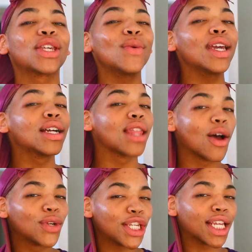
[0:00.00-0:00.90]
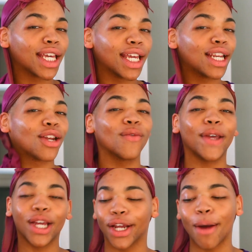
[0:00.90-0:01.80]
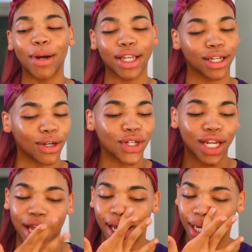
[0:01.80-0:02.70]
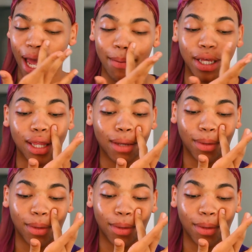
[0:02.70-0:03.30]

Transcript: you hear lotion, and over here, y'all probably hear lotion, and y'all probably like